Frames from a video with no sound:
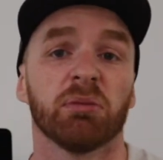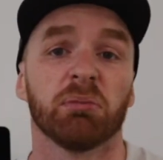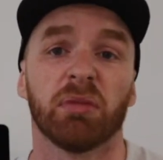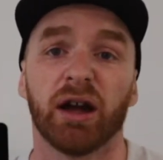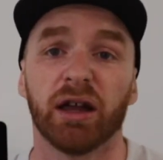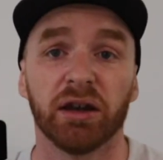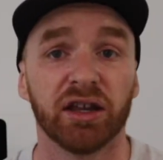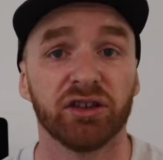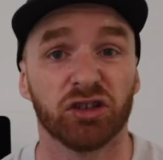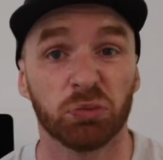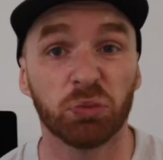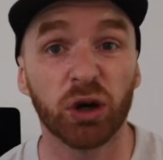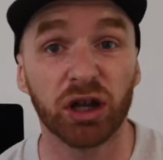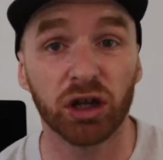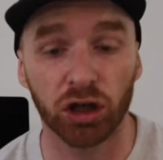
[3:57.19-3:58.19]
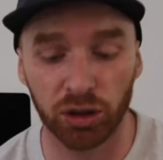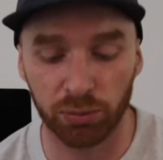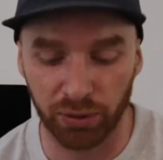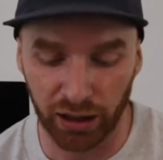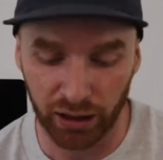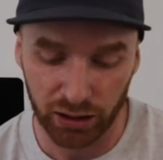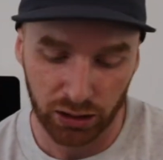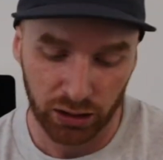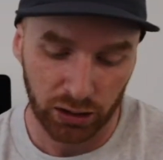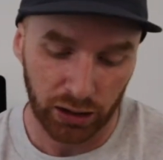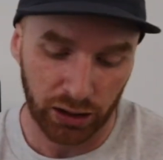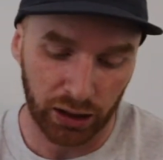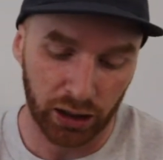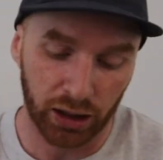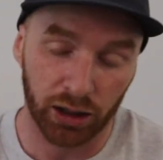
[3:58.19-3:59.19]
My lens is pretty good, but
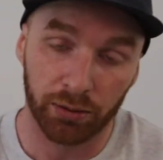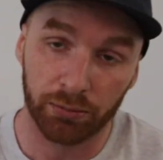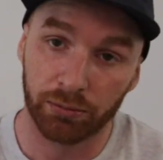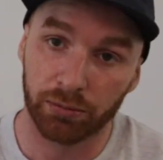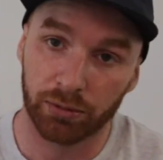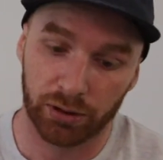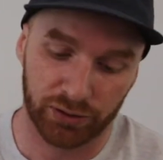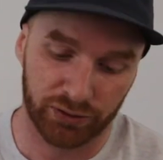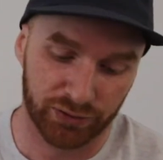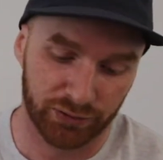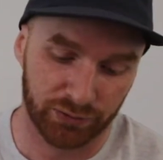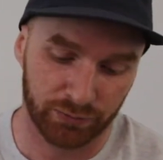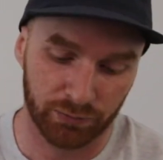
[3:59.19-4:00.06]
it's